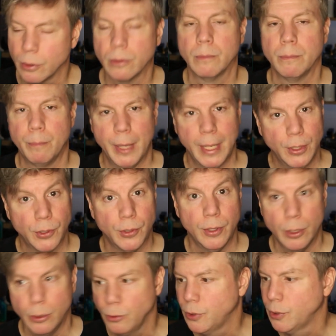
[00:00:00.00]
uh, base
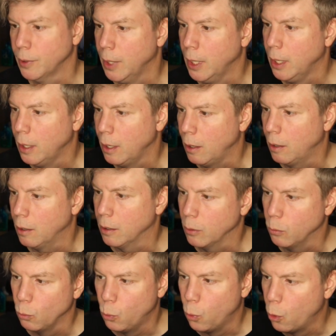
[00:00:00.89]
notes
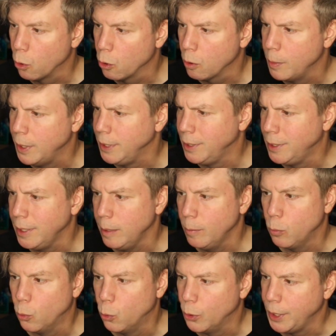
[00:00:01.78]
our warm and
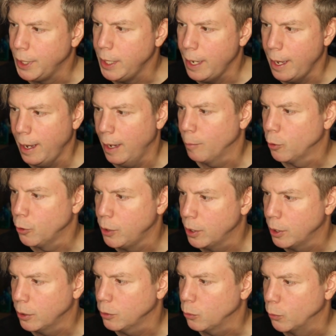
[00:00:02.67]
deep woody amber
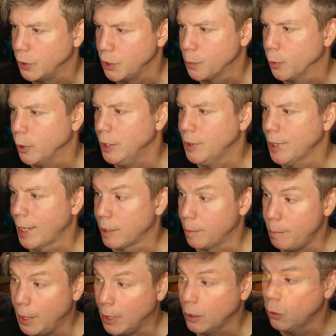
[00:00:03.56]
note, which brings out
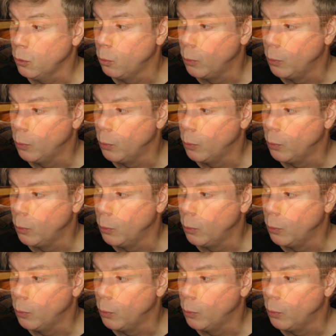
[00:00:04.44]
a mellow